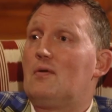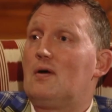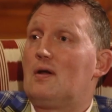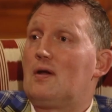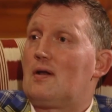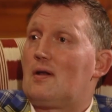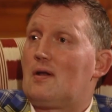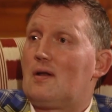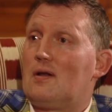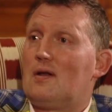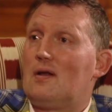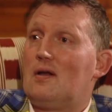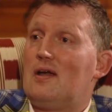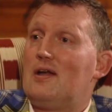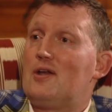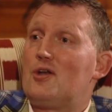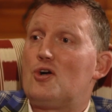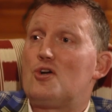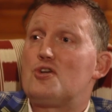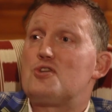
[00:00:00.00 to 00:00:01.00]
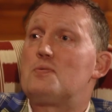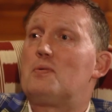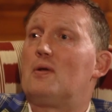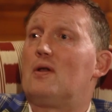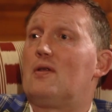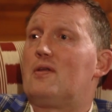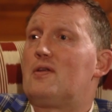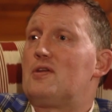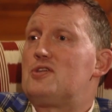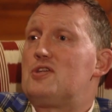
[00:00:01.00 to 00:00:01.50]
were in
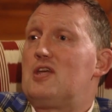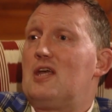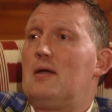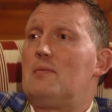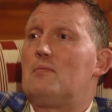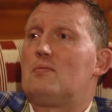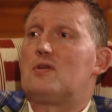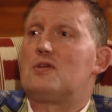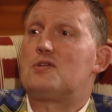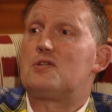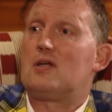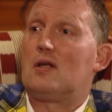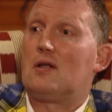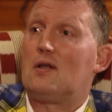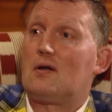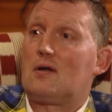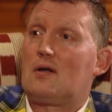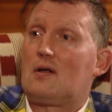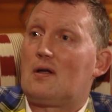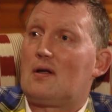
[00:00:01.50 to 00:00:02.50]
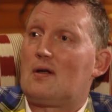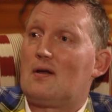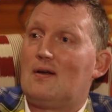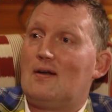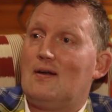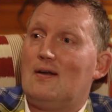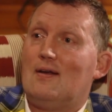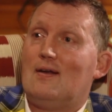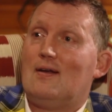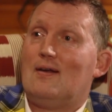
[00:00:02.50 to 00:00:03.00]
hospital, the same, to say, look,
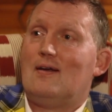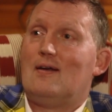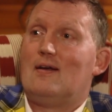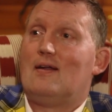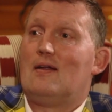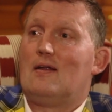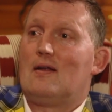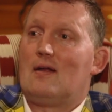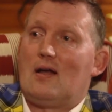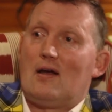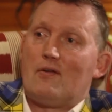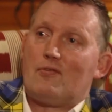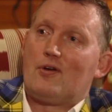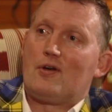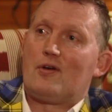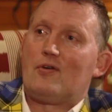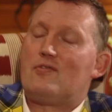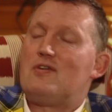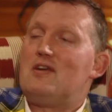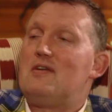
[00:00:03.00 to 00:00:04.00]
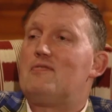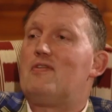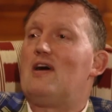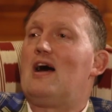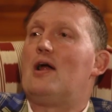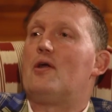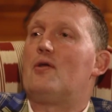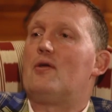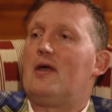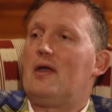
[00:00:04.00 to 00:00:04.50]
I've got to
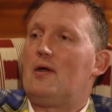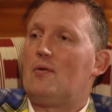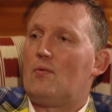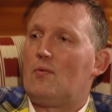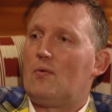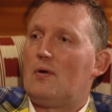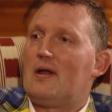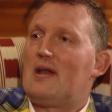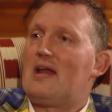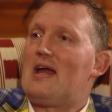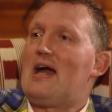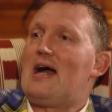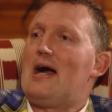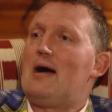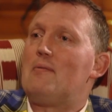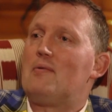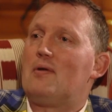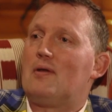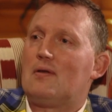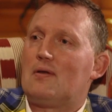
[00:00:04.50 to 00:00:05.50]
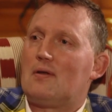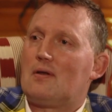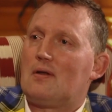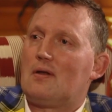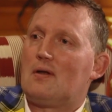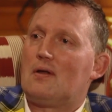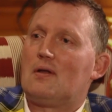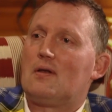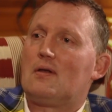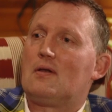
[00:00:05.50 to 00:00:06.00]
reevaluate where I am
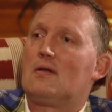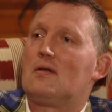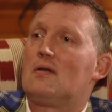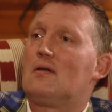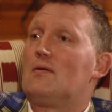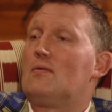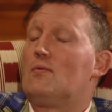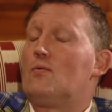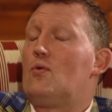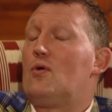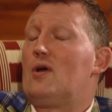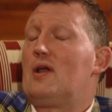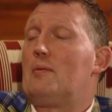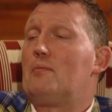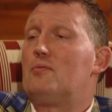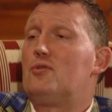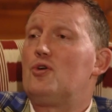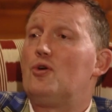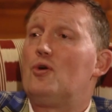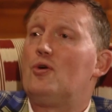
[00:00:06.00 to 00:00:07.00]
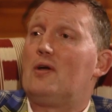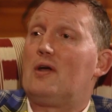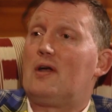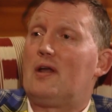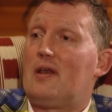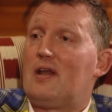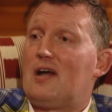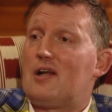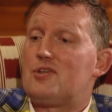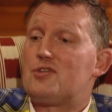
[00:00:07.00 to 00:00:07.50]
and what I'm doing,
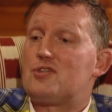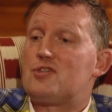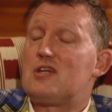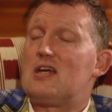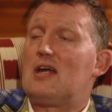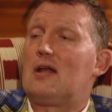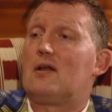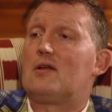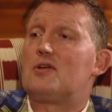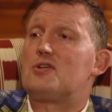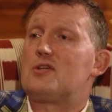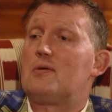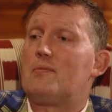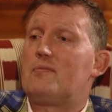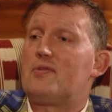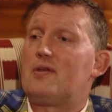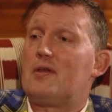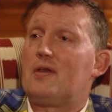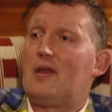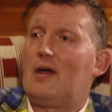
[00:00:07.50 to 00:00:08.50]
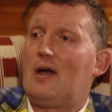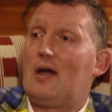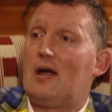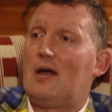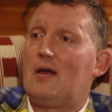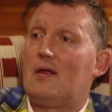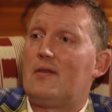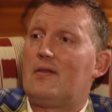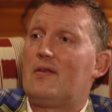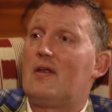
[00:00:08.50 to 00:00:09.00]
and that's certainly something
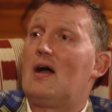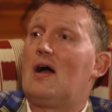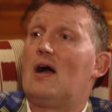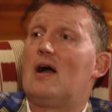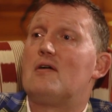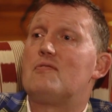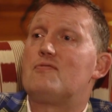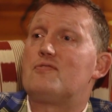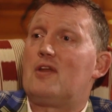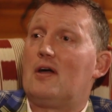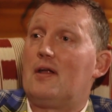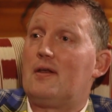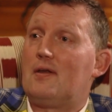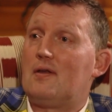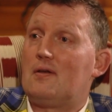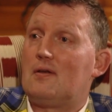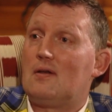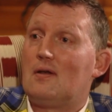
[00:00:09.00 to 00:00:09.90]
that I've done.